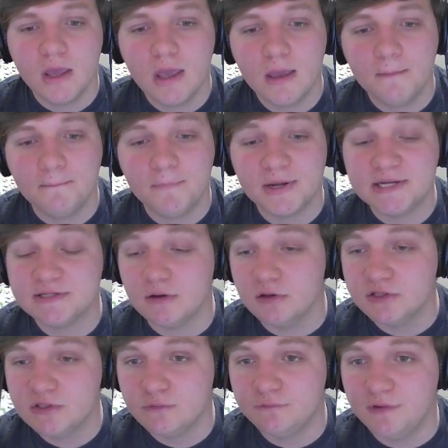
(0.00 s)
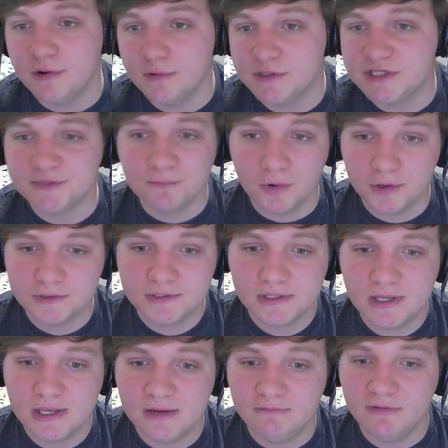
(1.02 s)
But he's also very smart
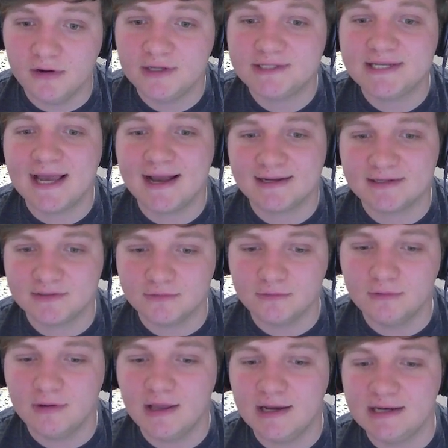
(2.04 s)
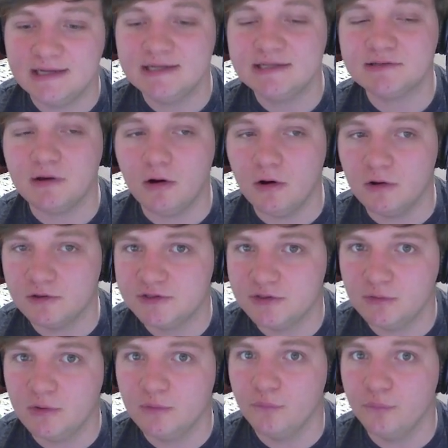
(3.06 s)
and very tactical, and he's
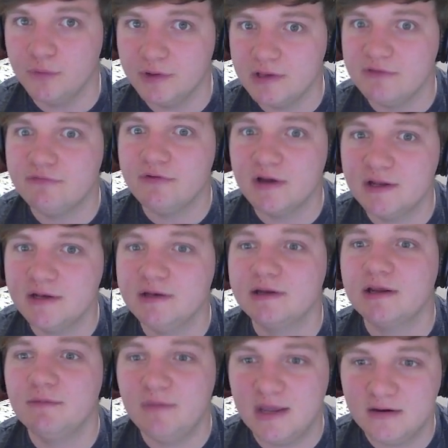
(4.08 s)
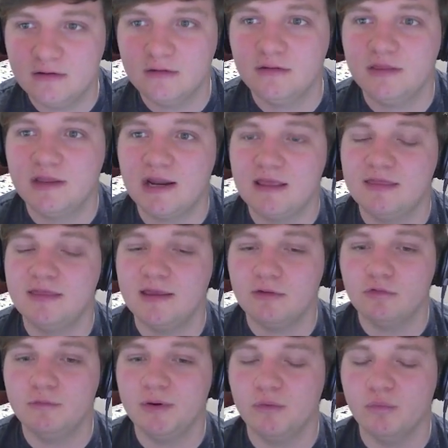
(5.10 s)
also a really fun commander that I think
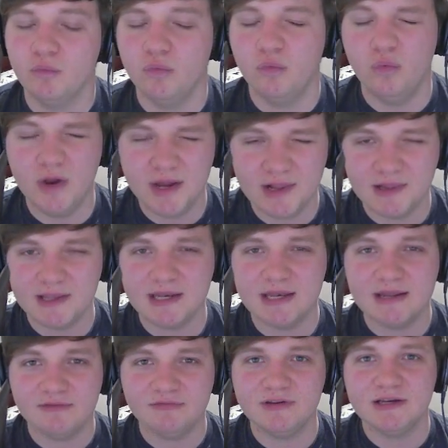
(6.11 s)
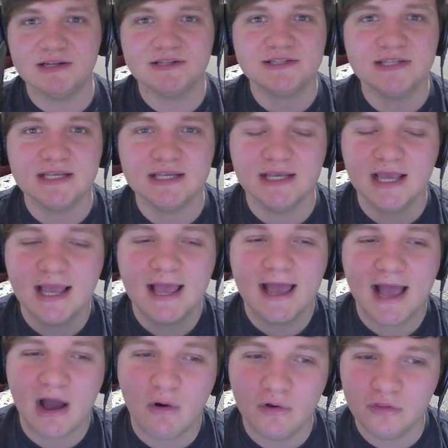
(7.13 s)
would be really nifty to see
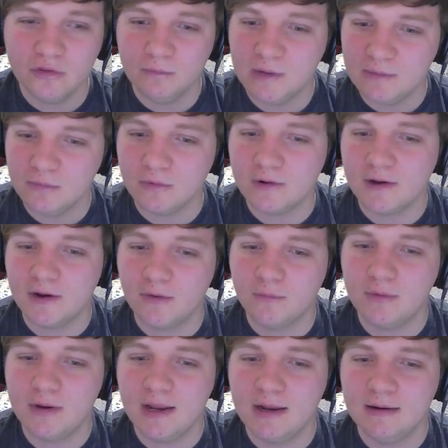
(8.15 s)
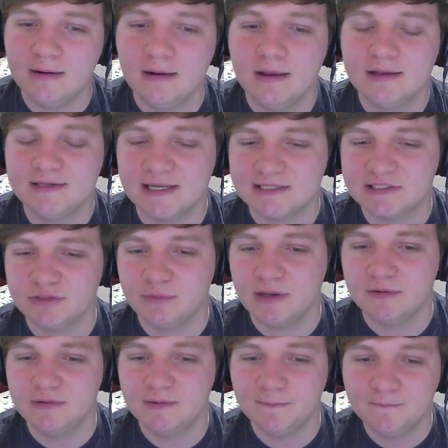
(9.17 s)
how other people can create decks
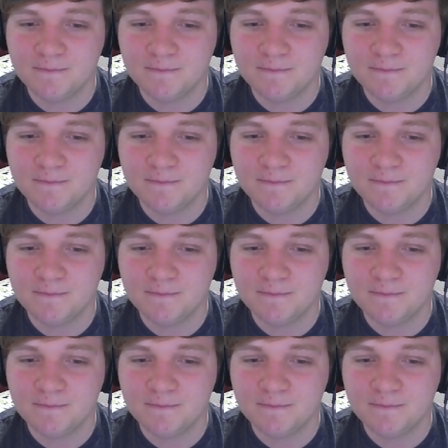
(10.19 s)
around him.